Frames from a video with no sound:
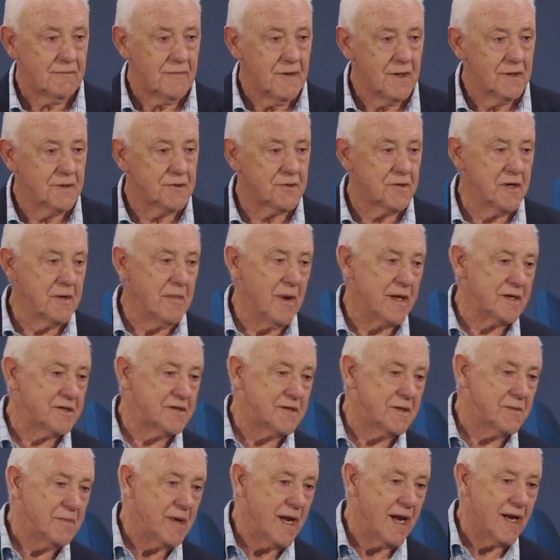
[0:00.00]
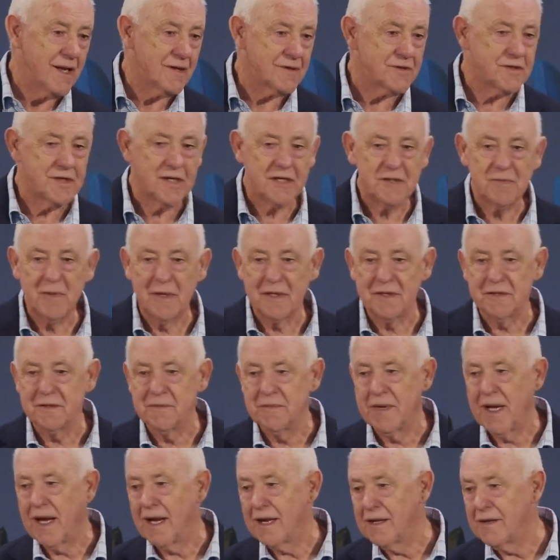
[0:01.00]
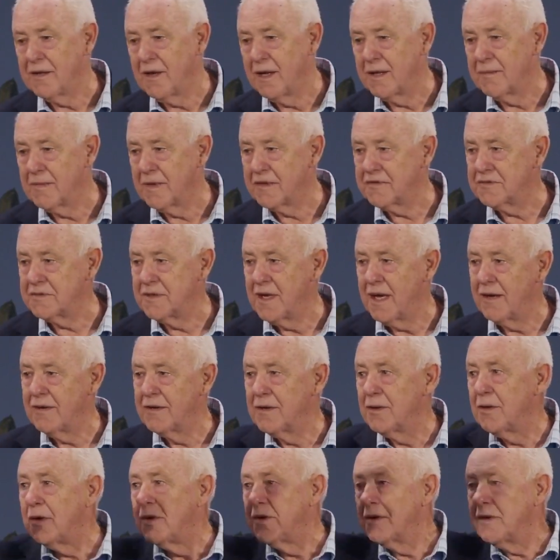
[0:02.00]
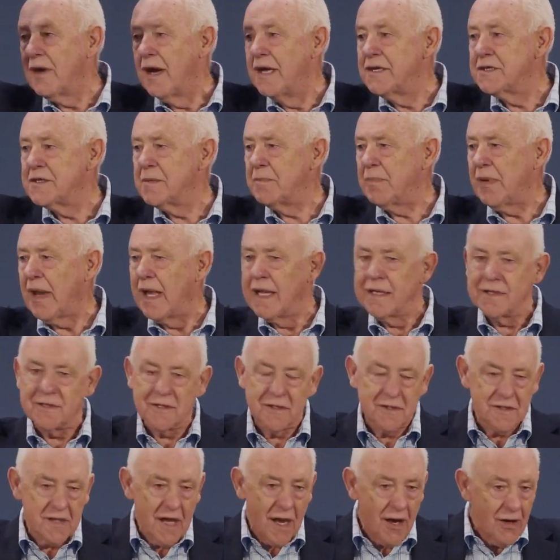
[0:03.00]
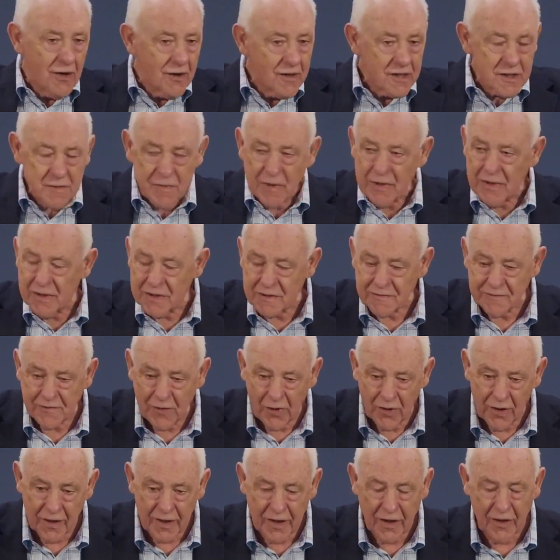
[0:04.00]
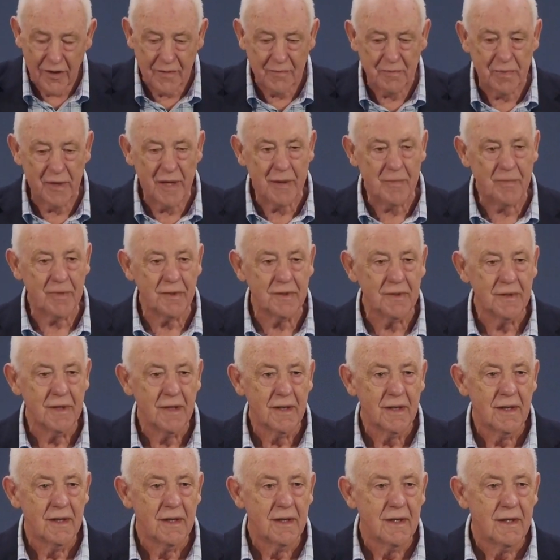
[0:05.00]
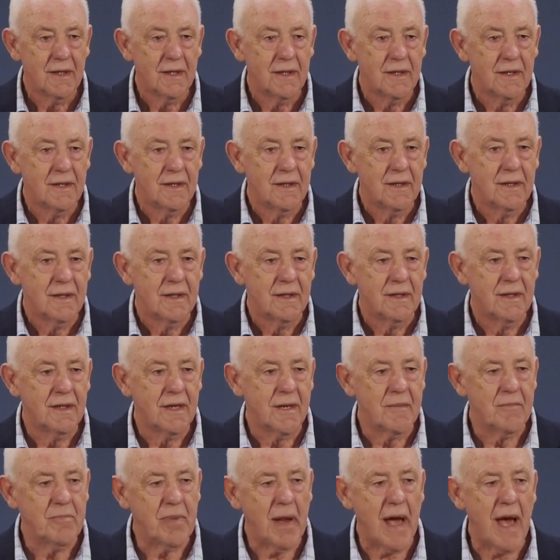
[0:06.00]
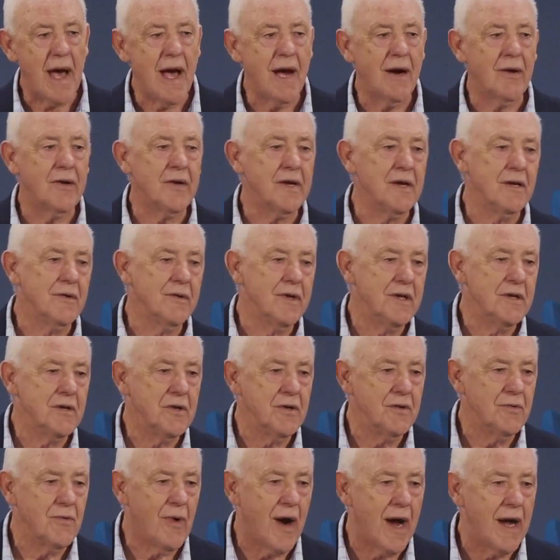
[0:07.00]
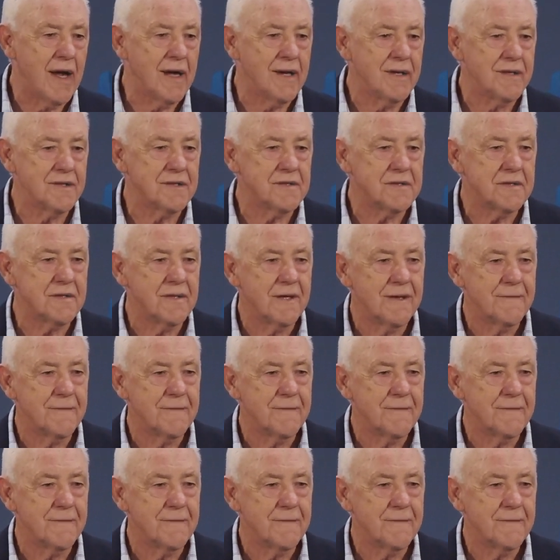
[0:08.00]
3 months from now, 6 months from now, 9 months from now, in all kinds of places, the Holy Spirit is falling on people and empowering you in new ways.